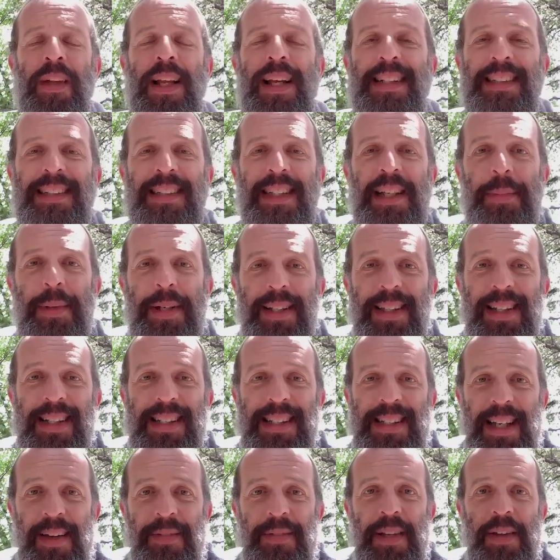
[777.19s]
is limited to
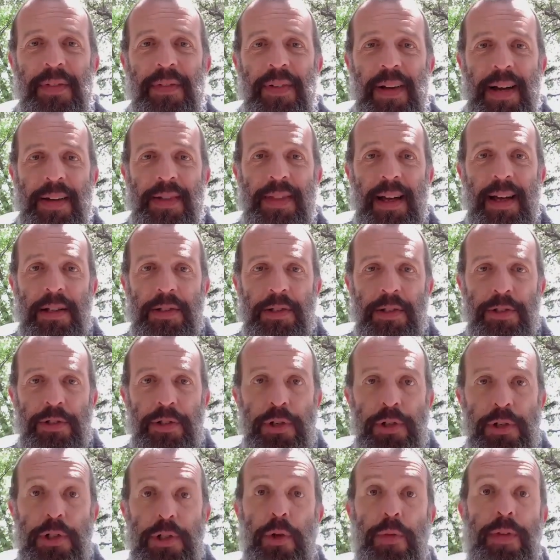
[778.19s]
75,000
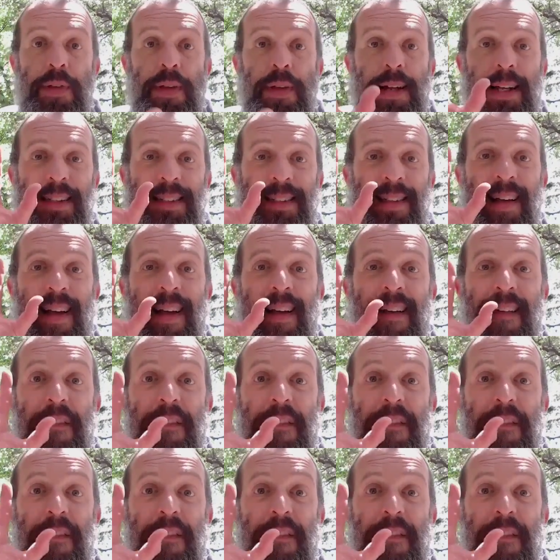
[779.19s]
Jews over the next